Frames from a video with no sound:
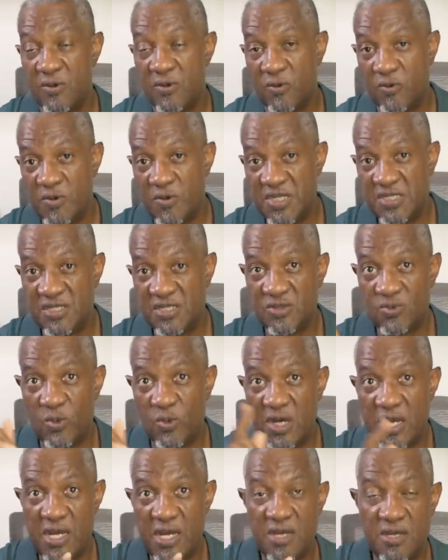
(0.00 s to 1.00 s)
reasons
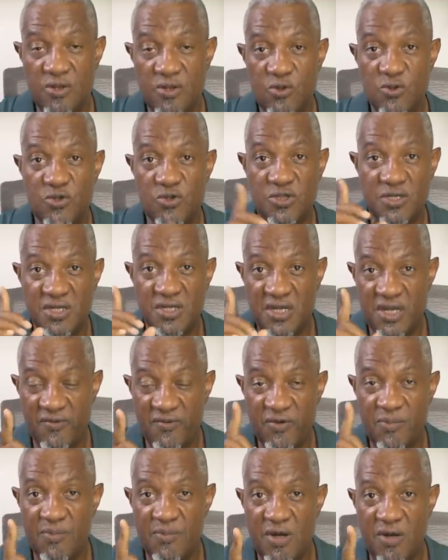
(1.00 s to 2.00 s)
why you should
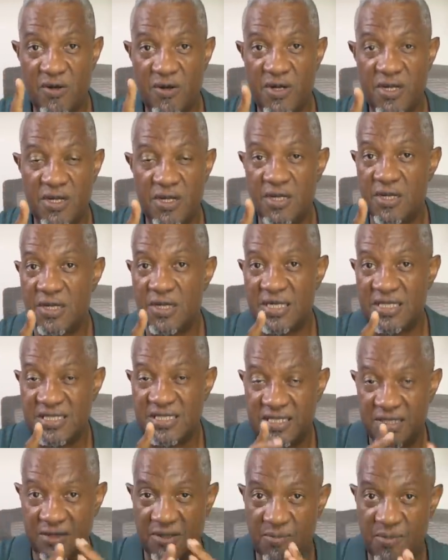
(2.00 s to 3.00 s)
never marry a
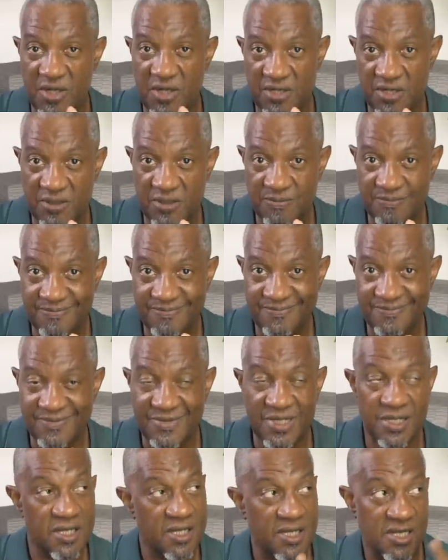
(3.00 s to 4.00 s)
single mother,
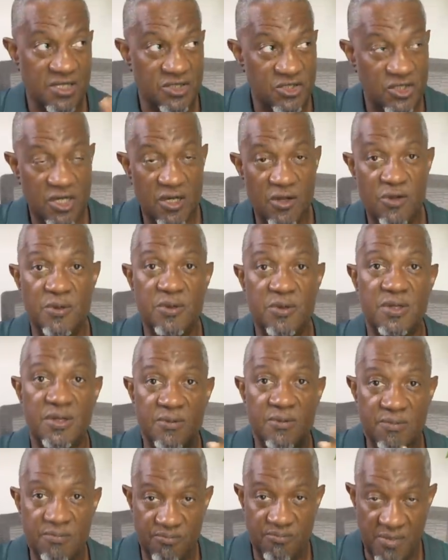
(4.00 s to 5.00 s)
check out
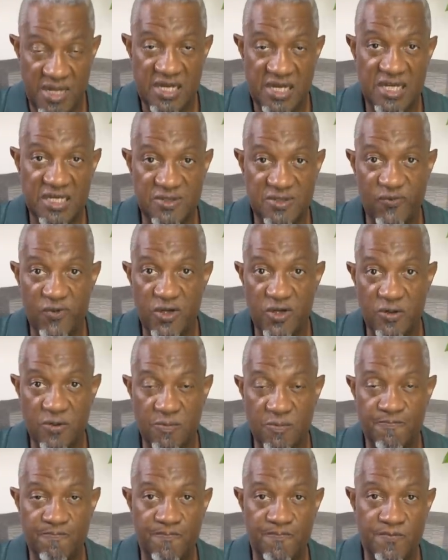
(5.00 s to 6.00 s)
my next video.
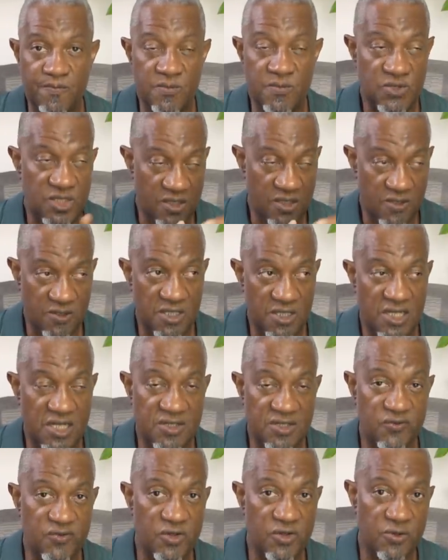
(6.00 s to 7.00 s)
Check out the
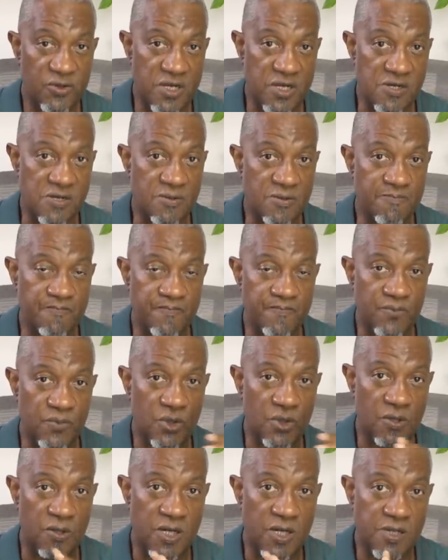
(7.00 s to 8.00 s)
next video here.
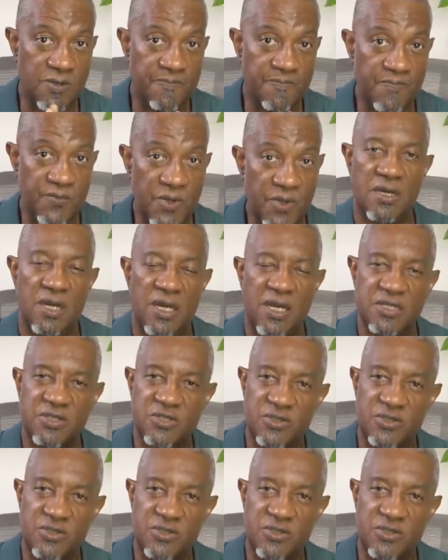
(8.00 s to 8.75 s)
All right? And